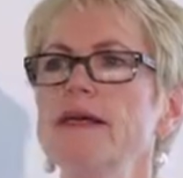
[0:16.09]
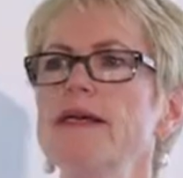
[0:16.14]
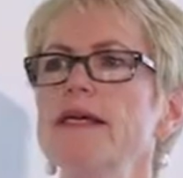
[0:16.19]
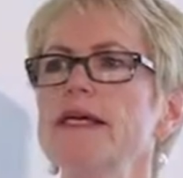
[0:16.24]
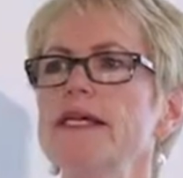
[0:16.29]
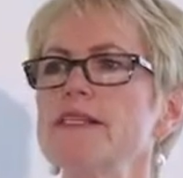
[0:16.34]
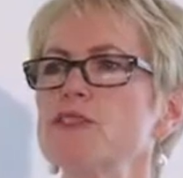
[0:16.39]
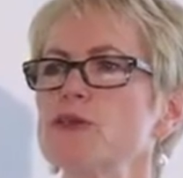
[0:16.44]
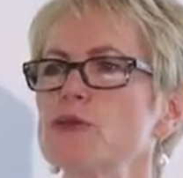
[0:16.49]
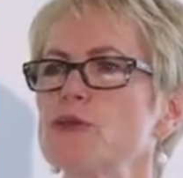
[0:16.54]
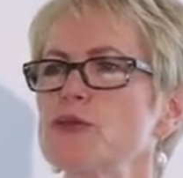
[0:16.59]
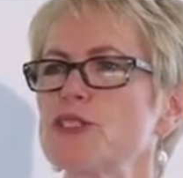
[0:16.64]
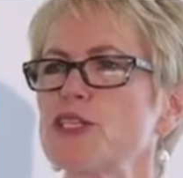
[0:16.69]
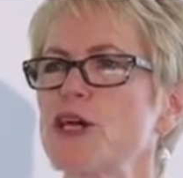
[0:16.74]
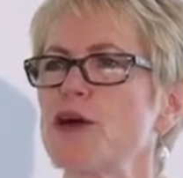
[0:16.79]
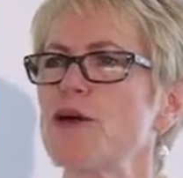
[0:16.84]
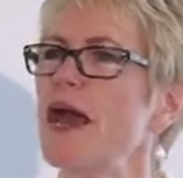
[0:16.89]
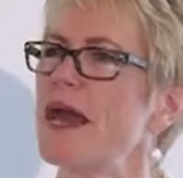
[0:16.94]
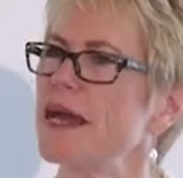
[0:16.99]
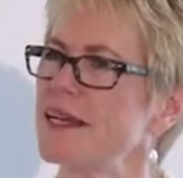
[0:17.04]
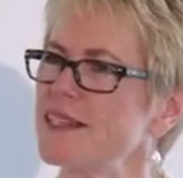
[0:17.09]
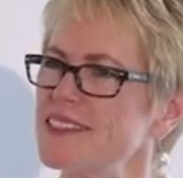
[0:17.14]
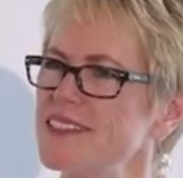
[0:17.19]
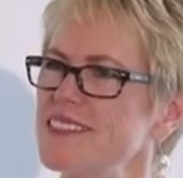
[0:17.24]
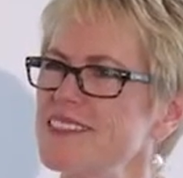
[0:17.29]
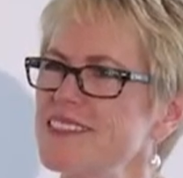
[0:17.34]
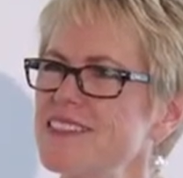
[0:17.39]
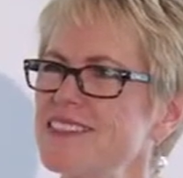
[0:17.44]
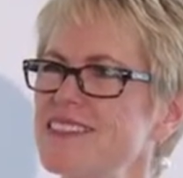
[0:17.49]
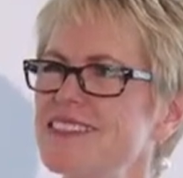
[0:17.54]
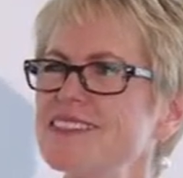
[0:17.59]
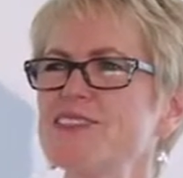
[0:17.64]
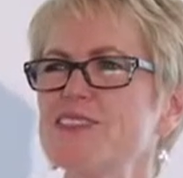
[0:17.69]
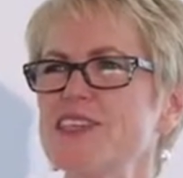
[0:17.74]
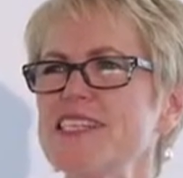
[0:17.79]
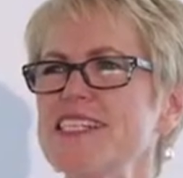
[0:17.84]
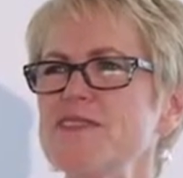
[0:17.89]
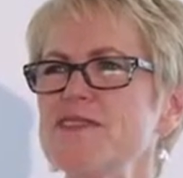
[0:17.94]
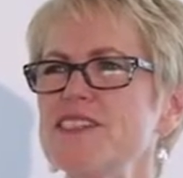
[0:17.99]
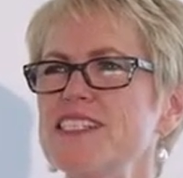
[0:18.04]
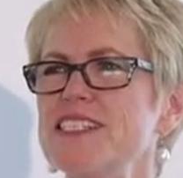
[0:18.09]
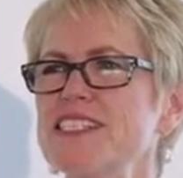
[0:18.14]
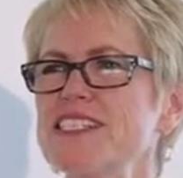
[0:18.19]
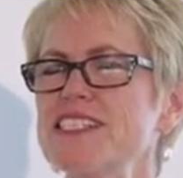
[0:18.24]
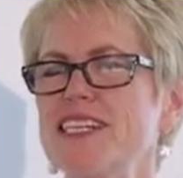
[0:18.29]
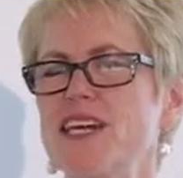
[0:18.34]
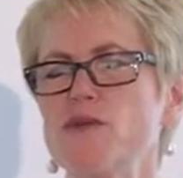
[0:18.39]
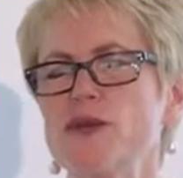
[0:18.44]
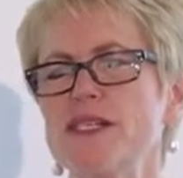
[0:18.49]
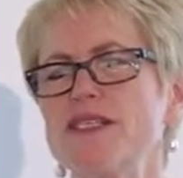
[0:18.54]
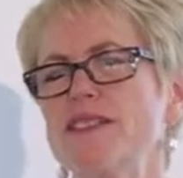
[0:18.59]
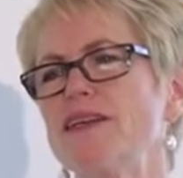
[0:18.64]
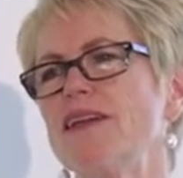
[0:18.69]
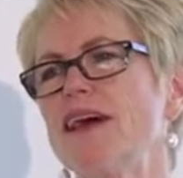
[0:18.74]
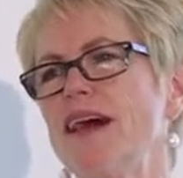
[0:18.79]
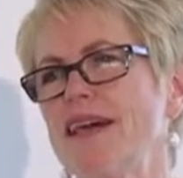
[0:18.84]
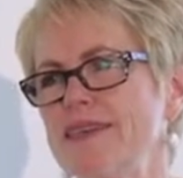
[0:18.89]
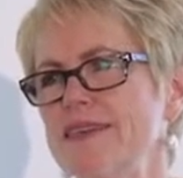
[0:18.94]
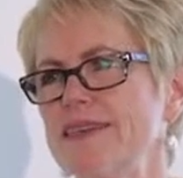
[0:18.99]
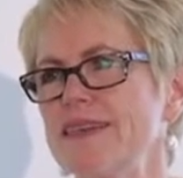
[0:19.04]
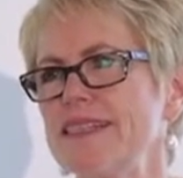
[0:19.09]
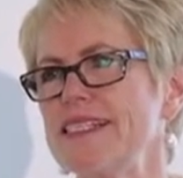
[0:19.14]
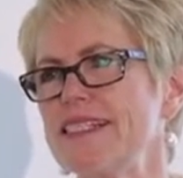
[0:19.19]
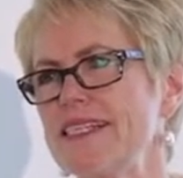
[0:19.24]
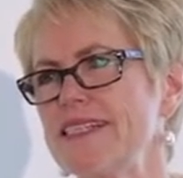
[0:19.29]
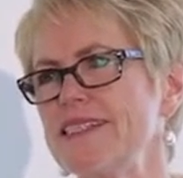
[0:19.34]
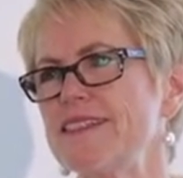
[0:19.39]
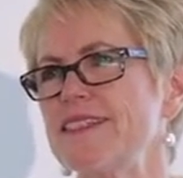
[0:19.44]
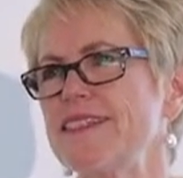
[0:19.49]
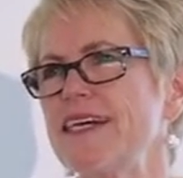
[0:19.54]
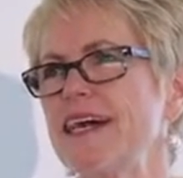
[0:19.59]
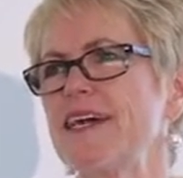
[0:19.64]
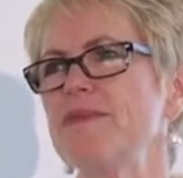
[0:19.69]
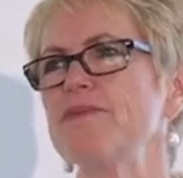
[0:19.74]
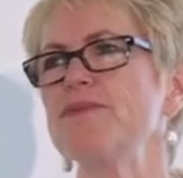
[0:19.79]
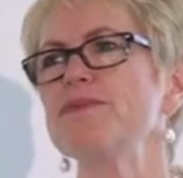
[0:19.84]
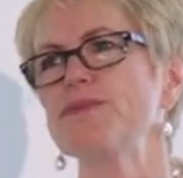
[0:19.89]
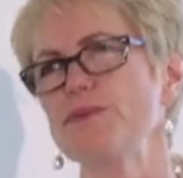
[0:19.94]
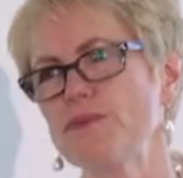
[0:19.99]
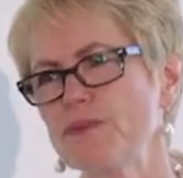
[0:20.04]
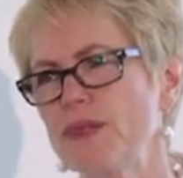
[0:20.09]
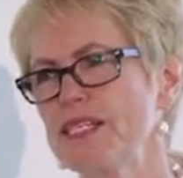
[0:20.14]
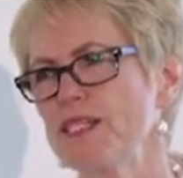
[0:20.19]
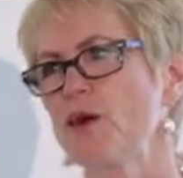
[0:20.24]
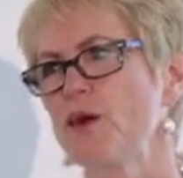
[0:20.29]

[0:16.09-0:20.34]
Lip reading: He's also Angus's treating physician, and we're delighted that he's here today. Please